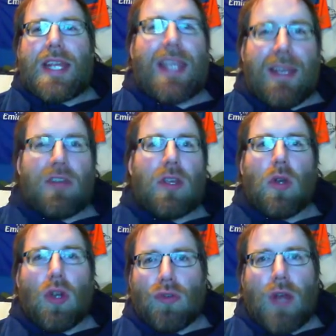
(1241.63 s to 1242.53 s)
giving
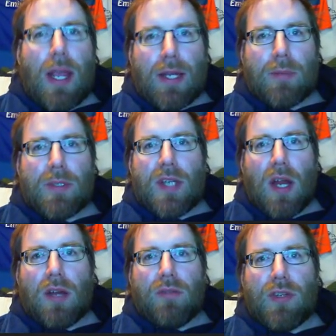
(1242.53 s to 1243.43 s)
you a random
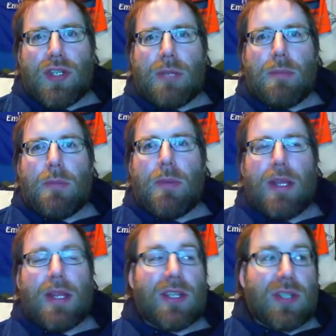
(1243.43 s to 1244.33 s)
starter for G P
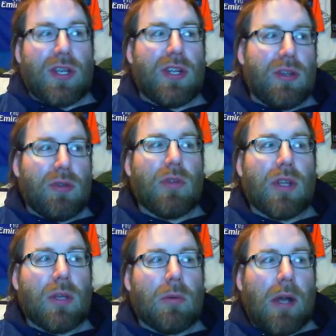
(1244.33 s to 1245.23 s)
P that's going to do
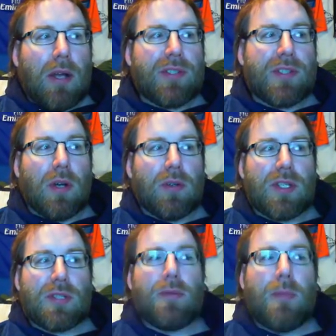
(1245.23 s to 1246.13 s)
really well. So
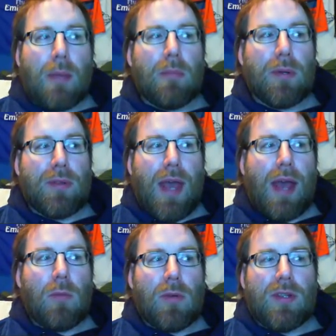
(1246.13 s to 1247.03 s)
just remember
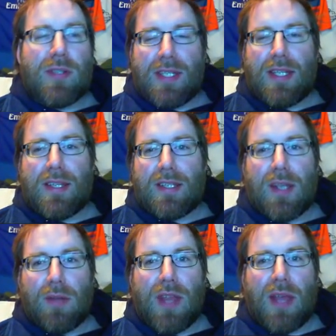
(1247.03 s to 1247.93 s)
that when you see the
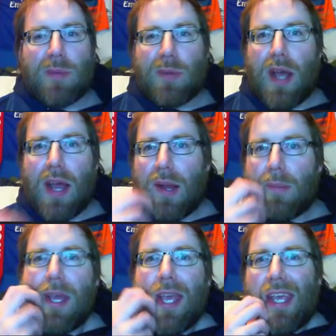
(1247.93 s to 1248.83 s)
Southampton
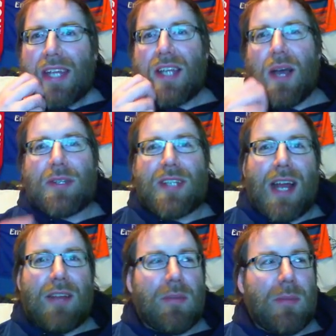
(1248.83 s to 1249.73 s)
lineup, it's always
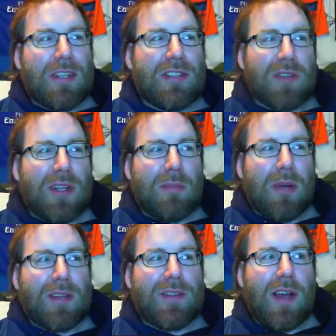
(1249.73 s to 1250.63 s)
kind of a mystery.
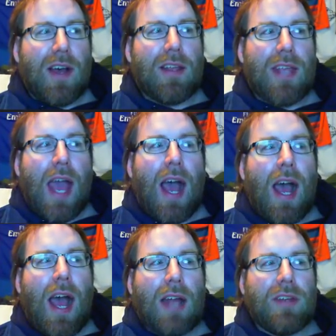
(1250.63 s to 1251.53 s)
But uh, yeah,
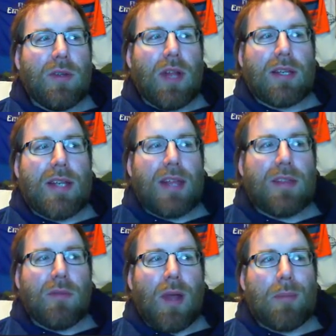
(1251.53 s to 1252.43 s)
I, I do like
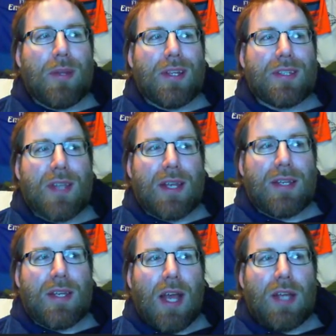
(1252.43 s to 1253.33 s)
Nathan Redmond this late
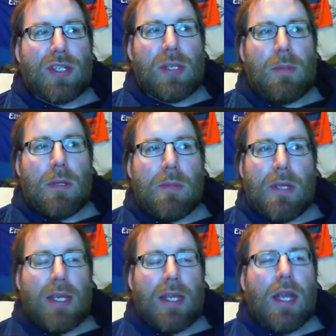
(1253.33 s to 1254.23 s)
uh, G P
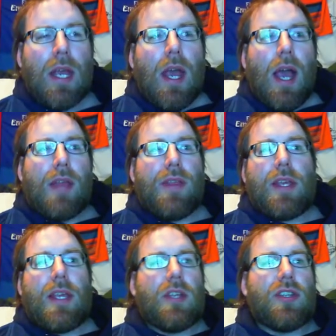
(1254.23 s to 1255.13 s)
P. I
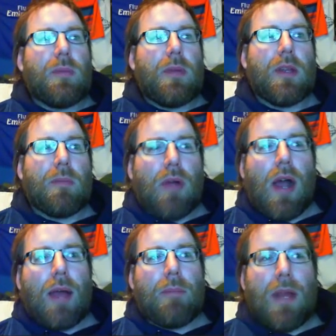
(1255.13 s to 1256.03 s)
think he should be the
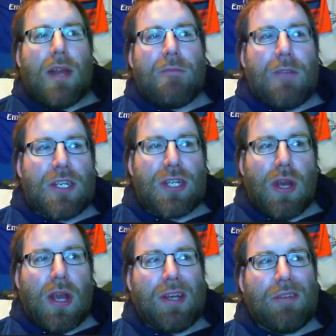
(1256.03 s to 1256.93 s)
prime
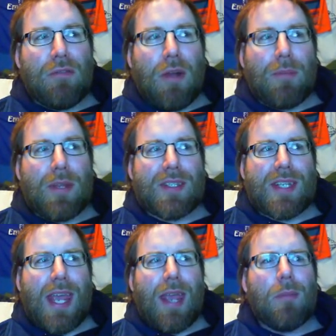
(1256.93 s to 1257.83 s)
beneficiary from this
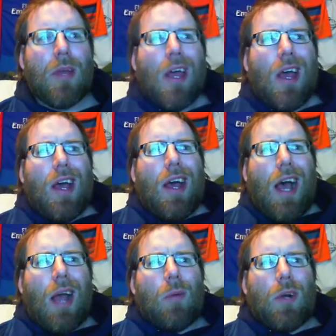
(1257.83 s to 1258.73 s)
game.
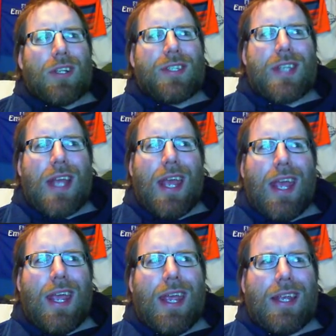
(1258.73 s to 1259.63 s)
I will
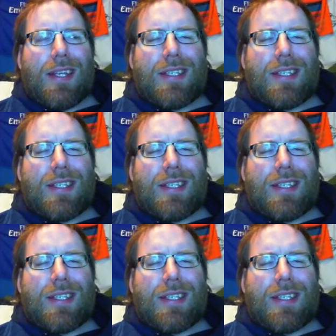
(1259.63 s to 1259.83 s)
say